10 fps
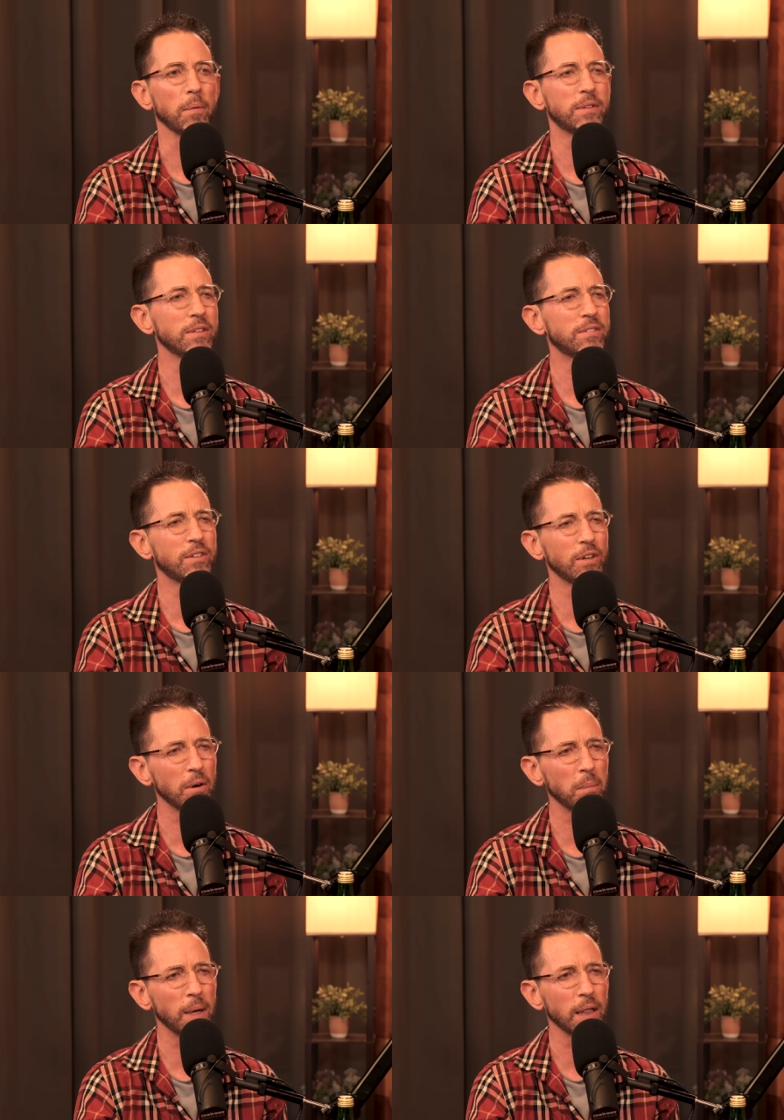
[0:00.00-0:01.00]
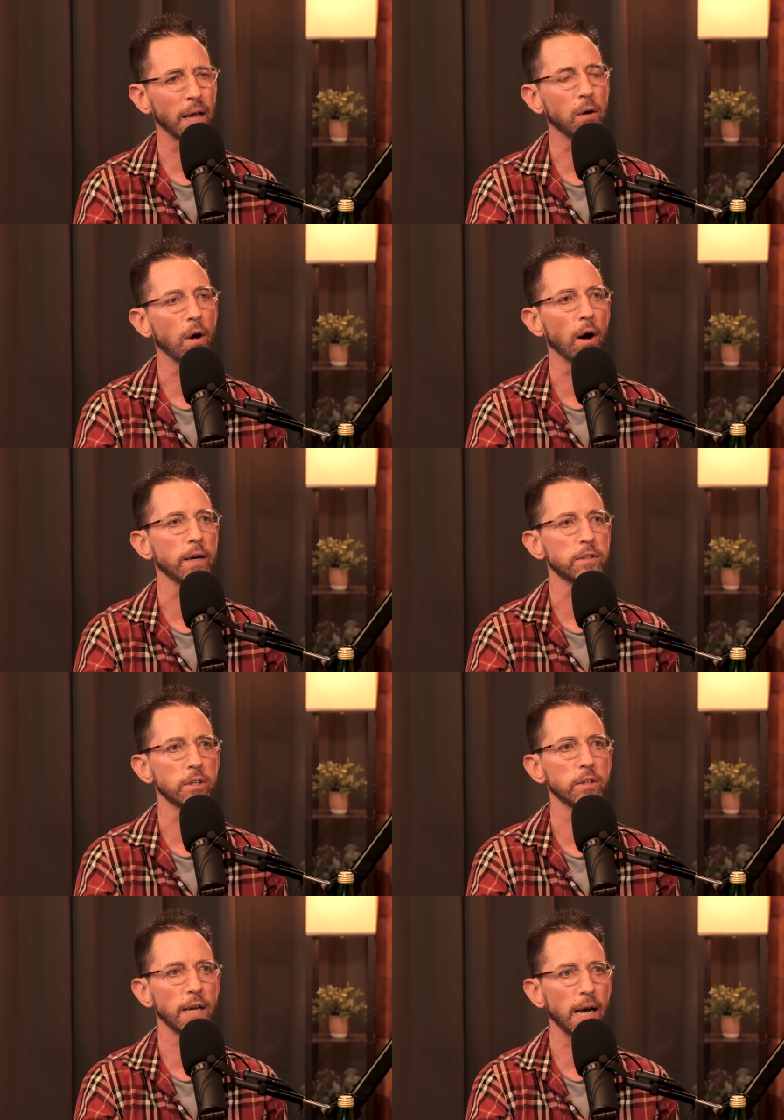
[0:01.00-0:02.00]
the way? Just, you know what I mean? Like, all right, so
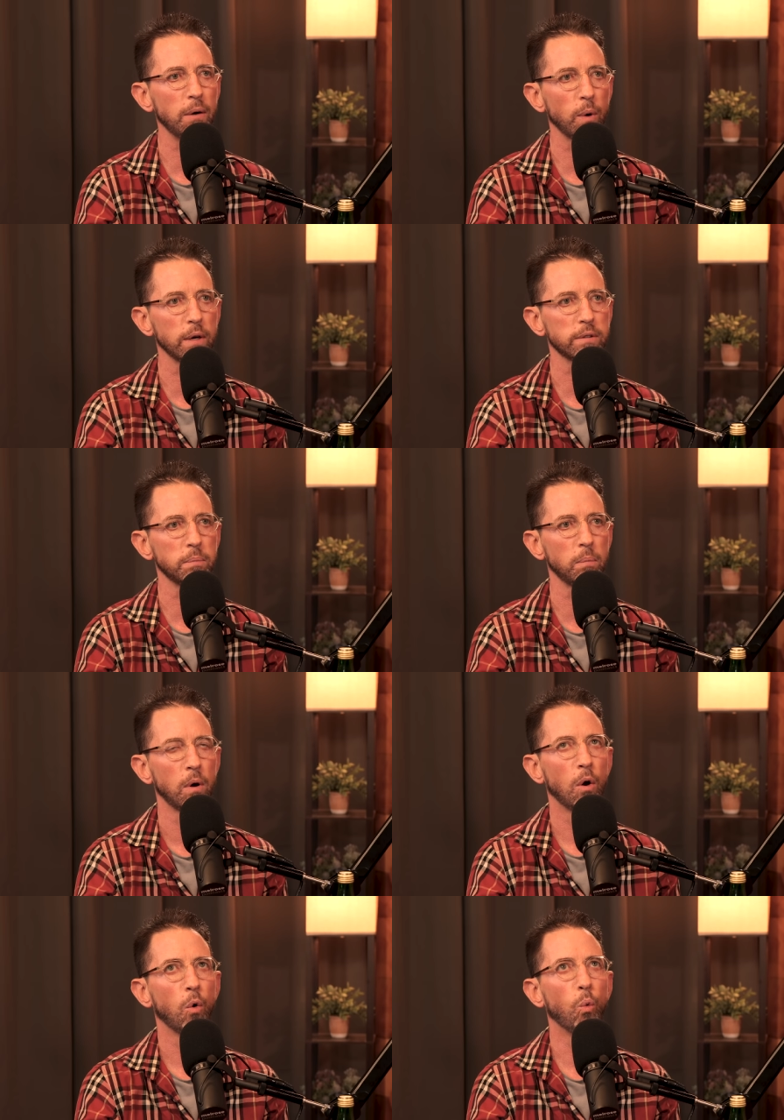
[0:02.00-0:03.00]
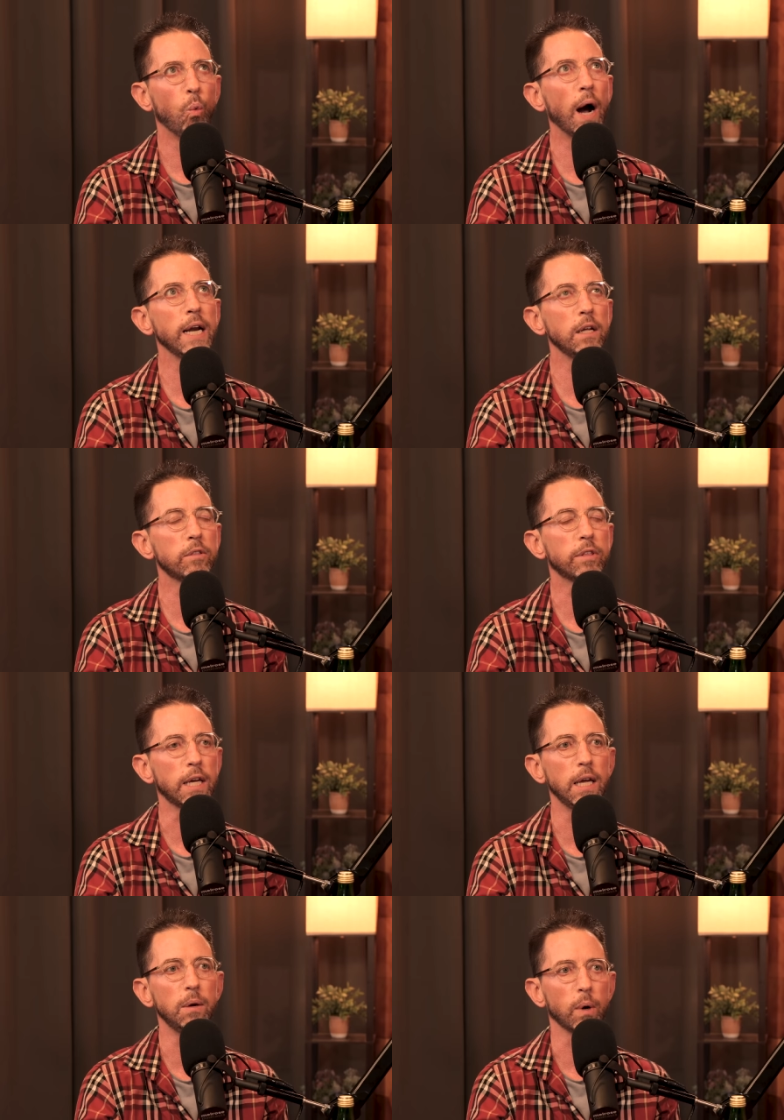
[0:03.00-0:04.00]
your dad wears them. Why do you think he